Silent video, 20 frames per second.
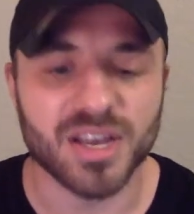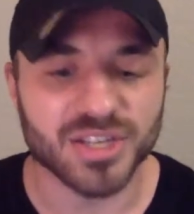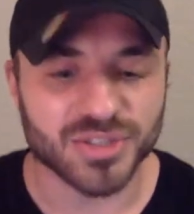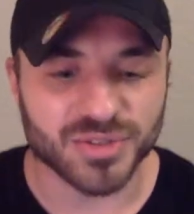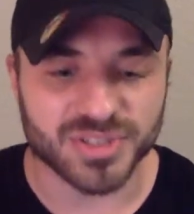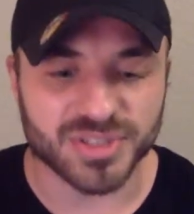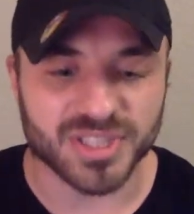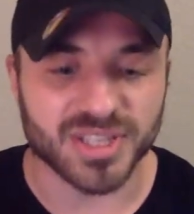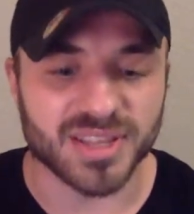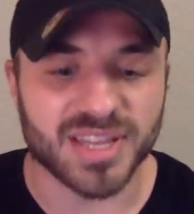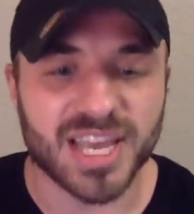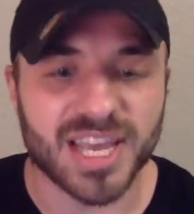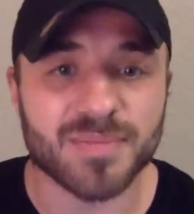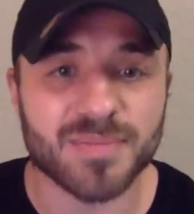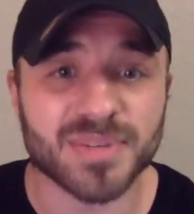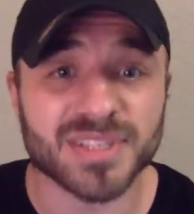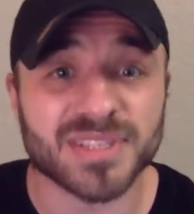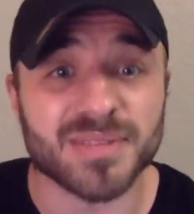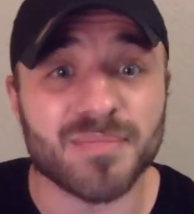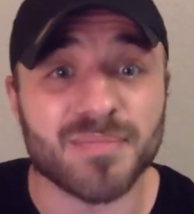So it's a lamp
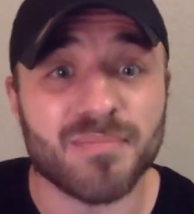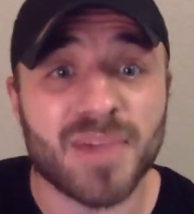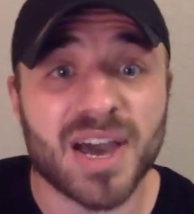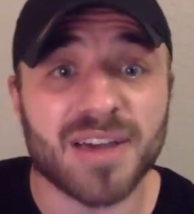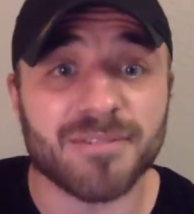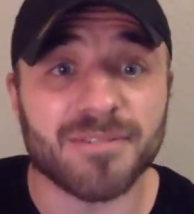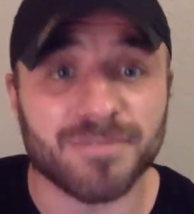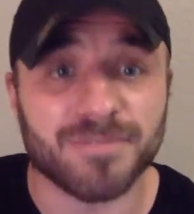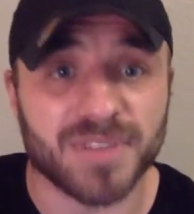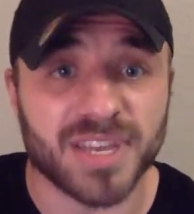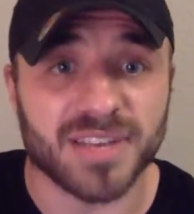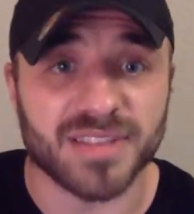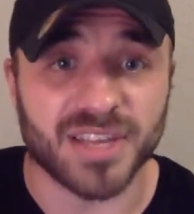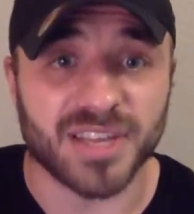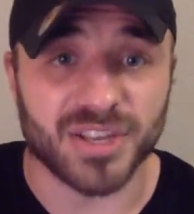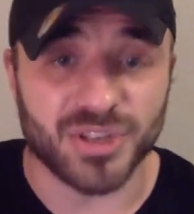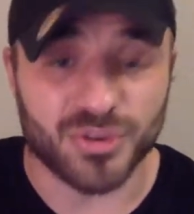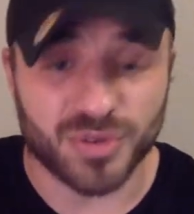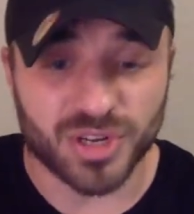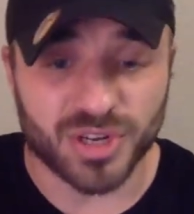into my feet
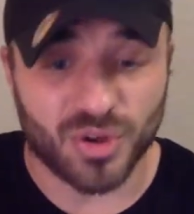that you